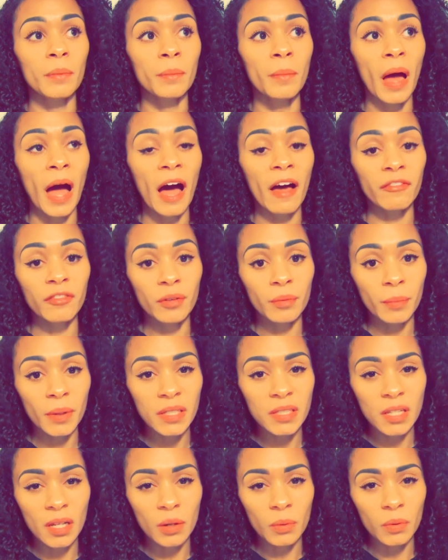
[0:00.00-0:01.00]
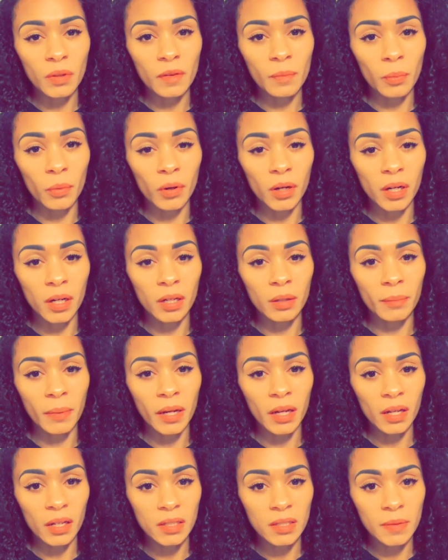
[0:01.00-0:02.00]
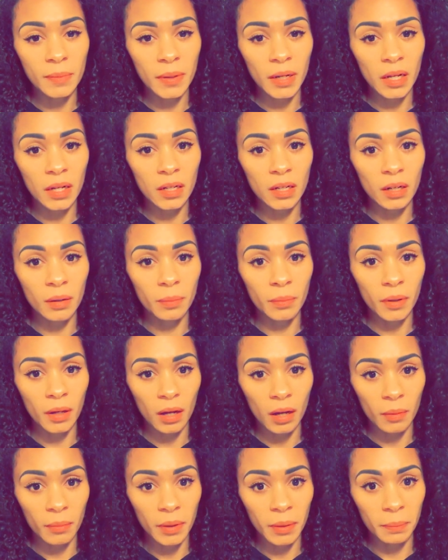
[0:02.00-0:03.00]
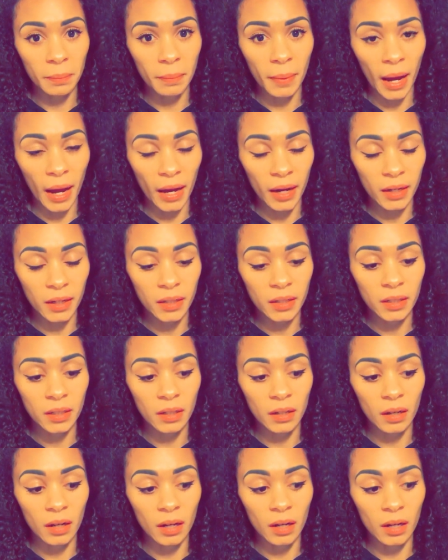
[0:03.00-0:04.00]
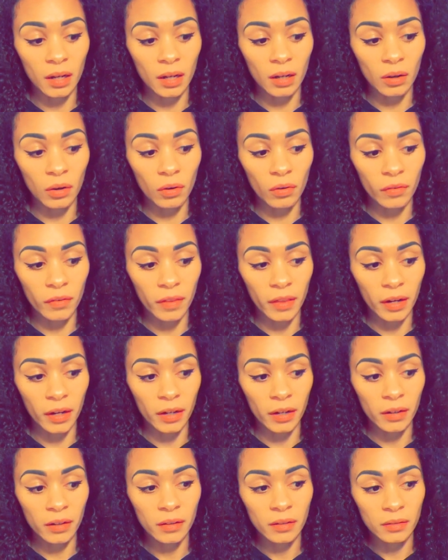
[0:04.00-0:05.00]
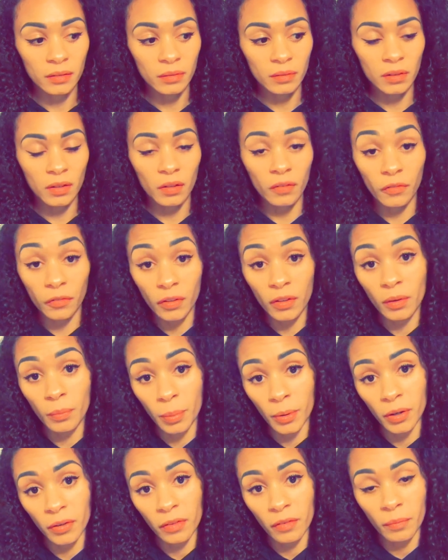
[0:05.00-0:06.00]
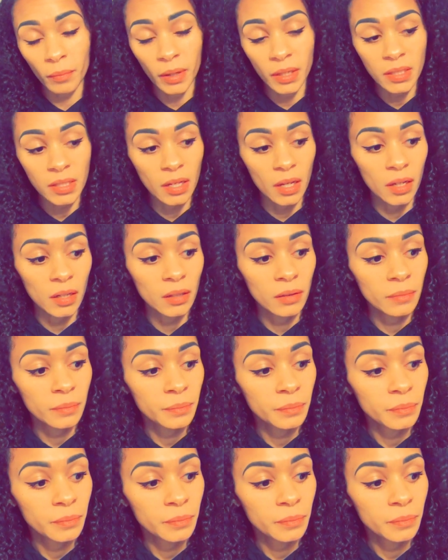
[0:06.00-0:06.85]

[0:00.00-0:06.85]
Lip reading: After my son was born, my husband ended up coming back over there for the birth of my son.